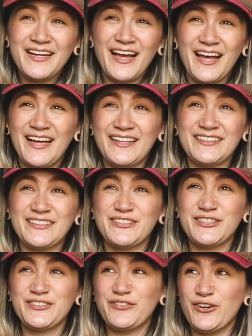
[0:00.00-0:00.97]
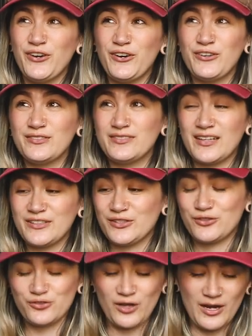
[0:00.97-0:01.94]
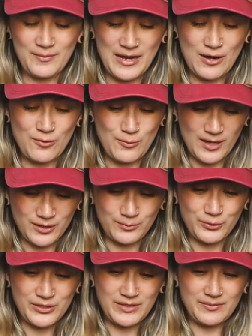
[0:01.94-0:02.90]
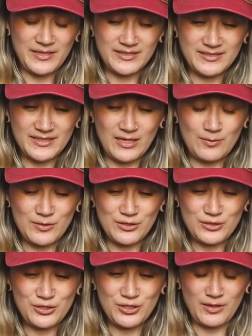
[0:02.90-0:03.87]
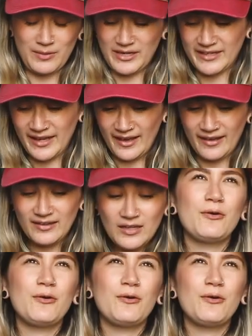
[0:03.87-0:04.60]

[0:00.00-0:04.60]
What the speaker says: and I just thought I'd just try them out, whack them on eBay, see how much I might get.